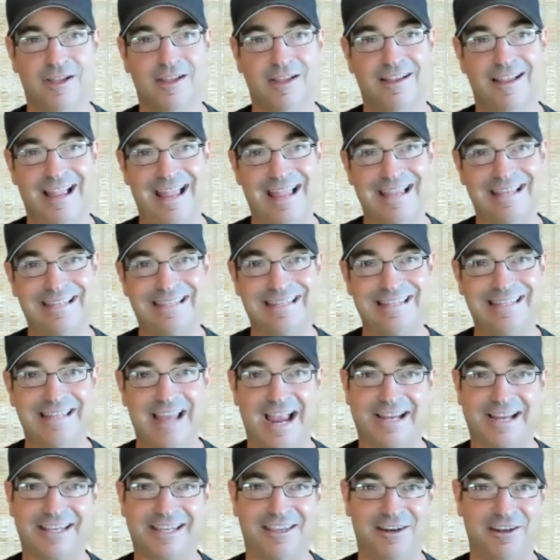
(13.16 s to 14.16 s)

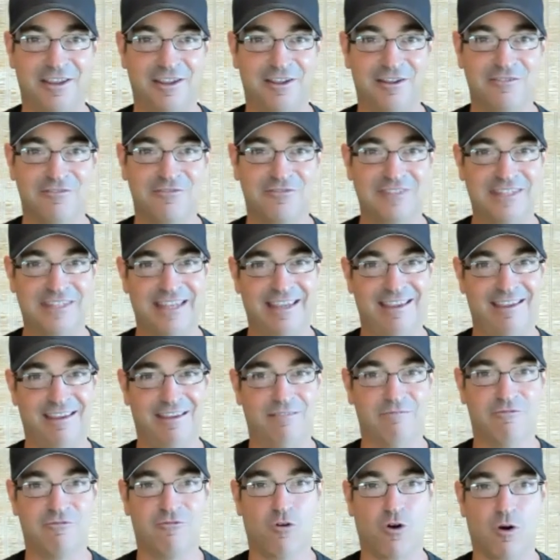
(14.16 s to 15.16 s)
executive
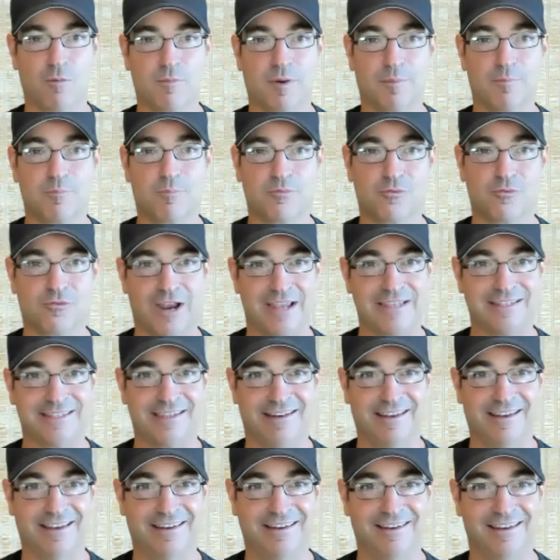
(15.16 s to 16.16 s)
team, former
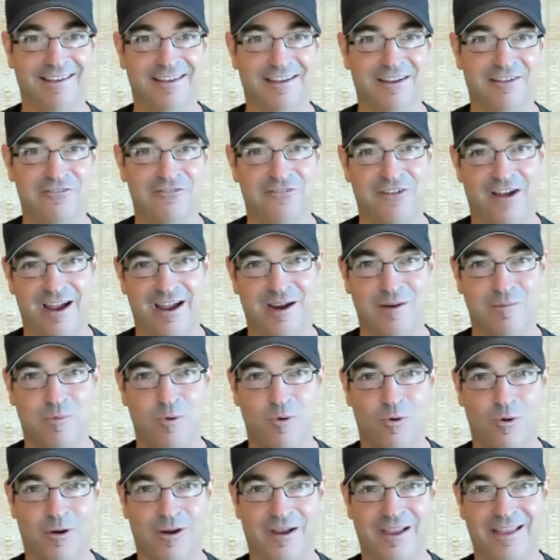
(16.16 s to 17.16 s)
president of
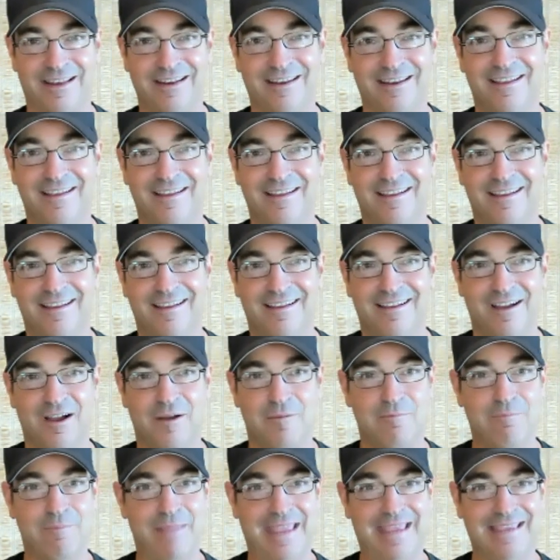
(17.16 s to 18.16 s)
Firepoint,
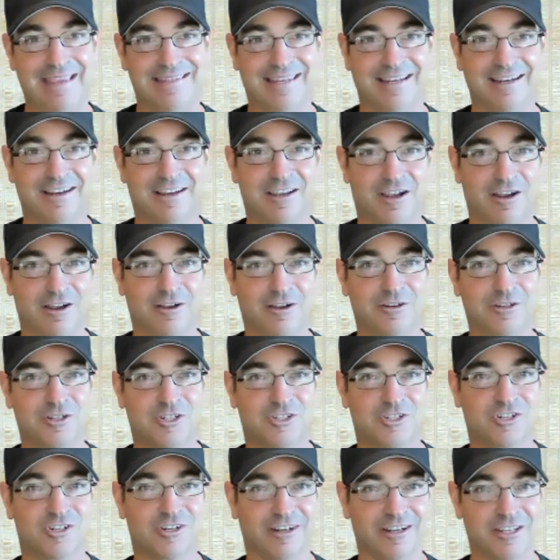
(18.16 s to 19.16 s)
amazing
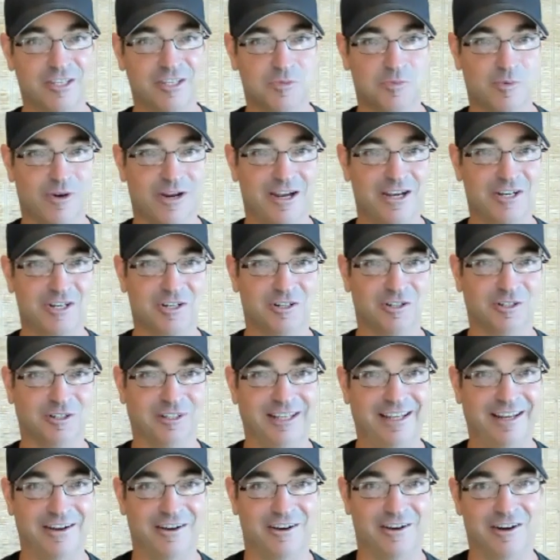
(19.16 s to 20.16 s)
coach, inspirational
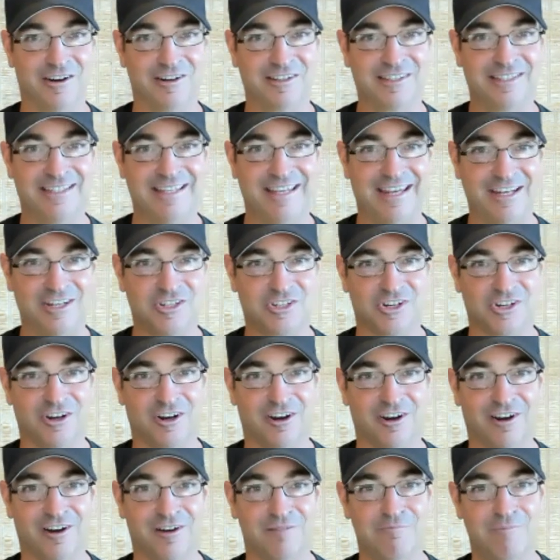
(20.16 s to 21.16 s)
leader,
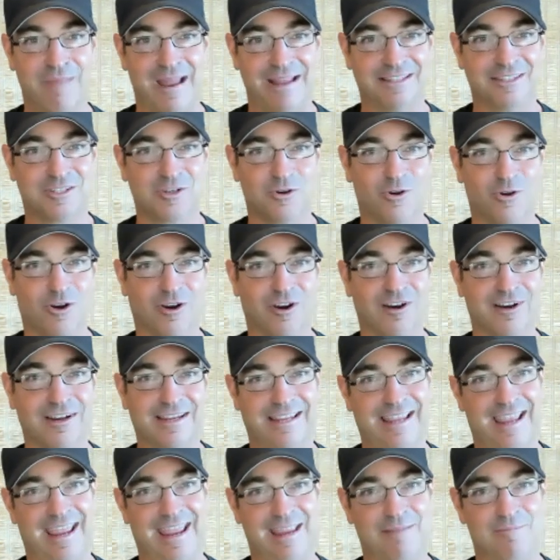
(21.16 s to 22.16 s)
teacher, mentor,
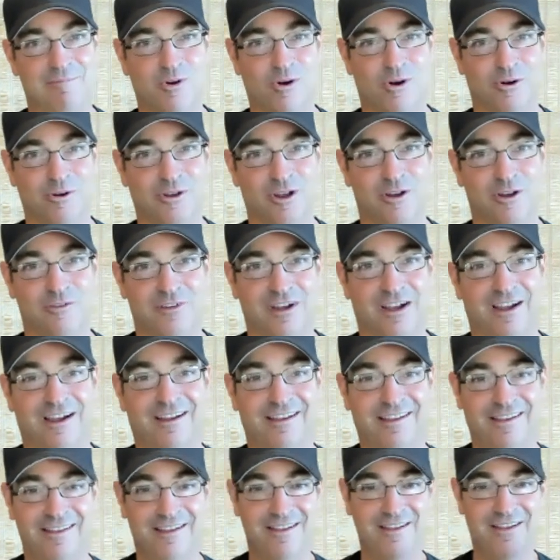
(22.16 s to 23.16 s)
Gabe Cordova.
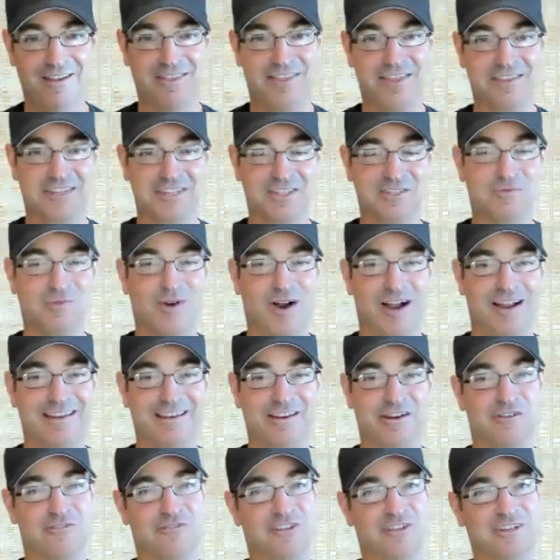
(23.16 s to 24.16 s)
This is what,
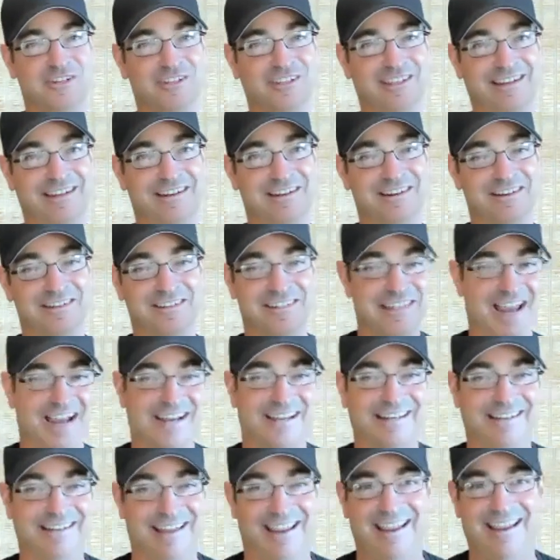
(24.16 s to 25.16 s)
you're officially your
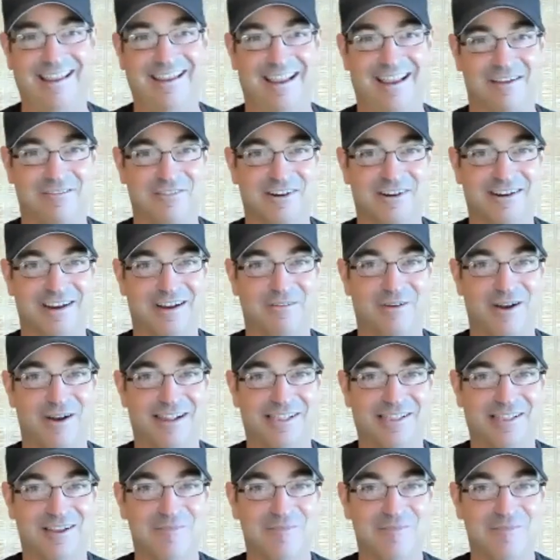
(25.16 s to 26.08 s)
second day ever at Ylopo?